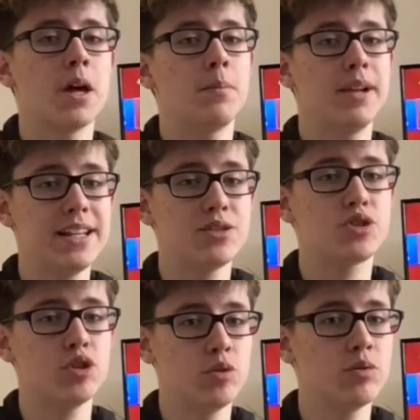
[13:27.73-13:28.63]
please
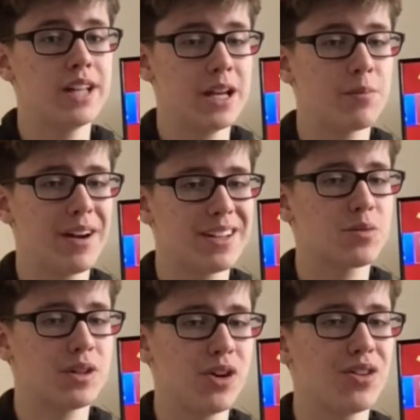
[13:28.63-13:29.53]
do take breaks
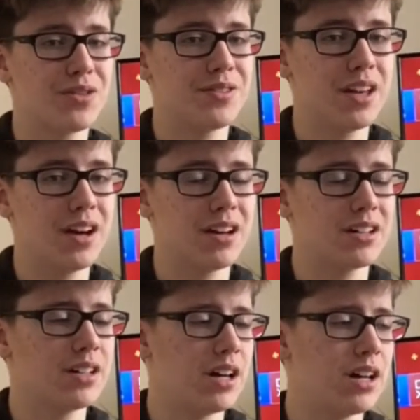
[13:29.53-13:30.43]
when you're on the VR,
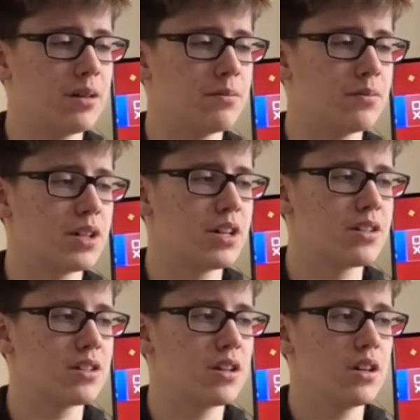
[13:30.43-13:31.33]

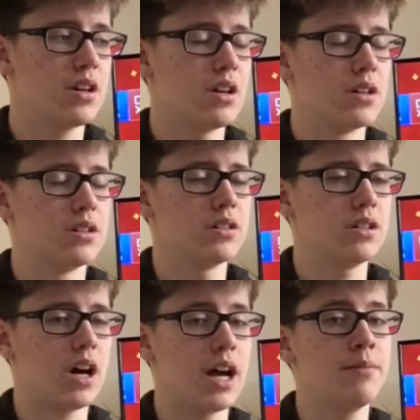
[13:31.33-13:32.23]
because
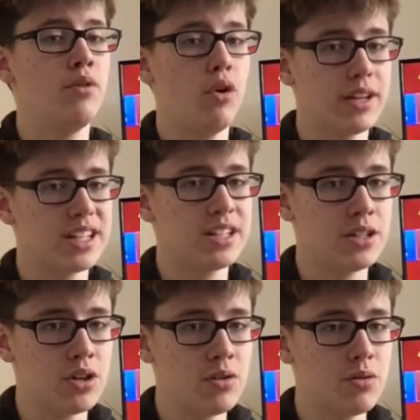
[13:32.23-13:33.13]
I am not
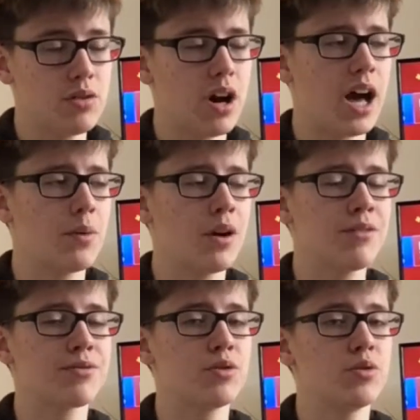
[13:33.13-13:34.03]
kidding you. I
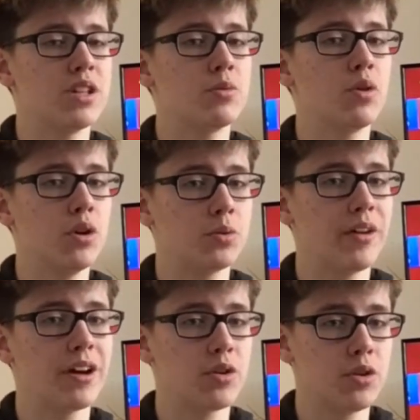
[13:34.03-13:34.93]
went through the world
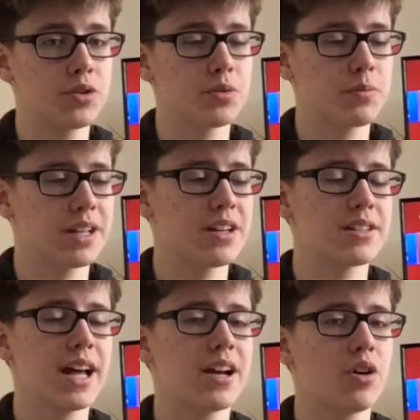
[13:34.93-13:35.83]
record
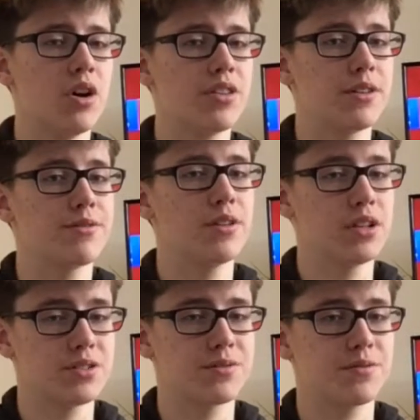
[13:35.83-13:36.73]
because I got the
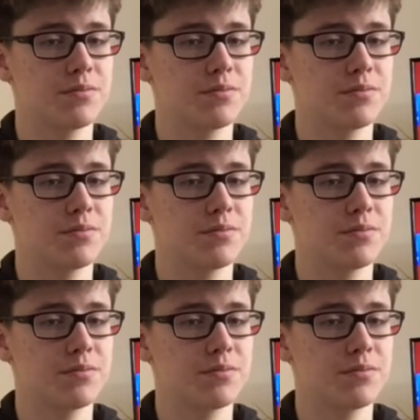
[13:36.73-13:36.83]
first